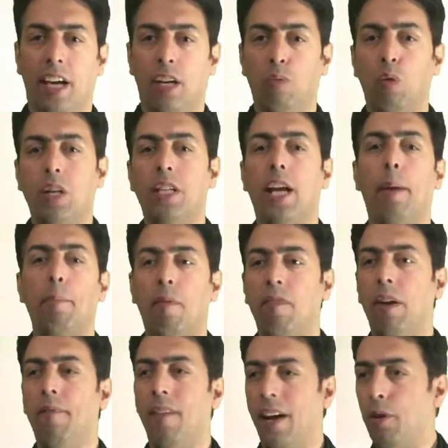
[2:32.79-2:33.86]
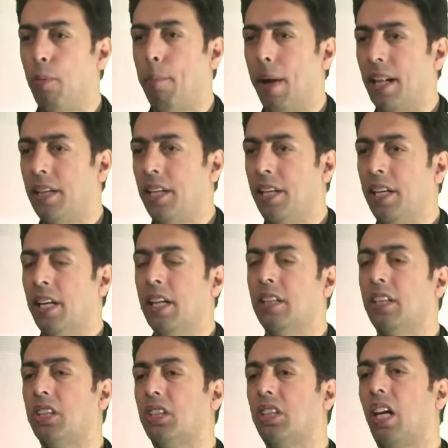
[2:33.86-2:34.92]
And what type of lymphadenopathy?
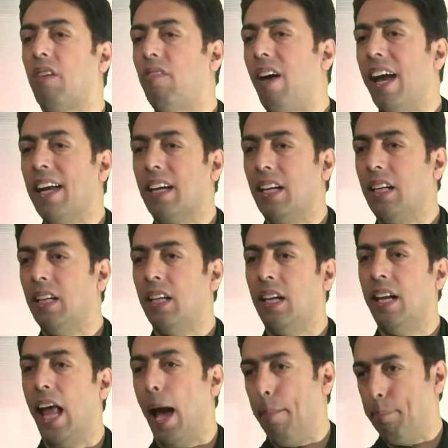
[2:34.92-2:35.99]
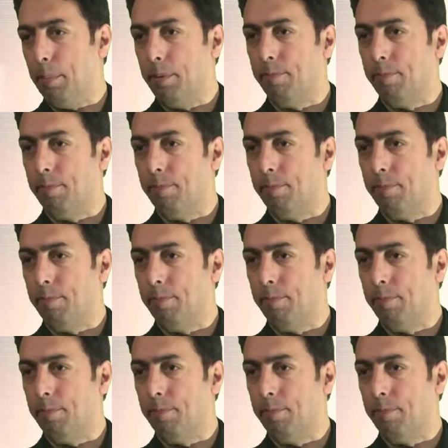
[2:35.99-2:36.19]
The cervical lamp.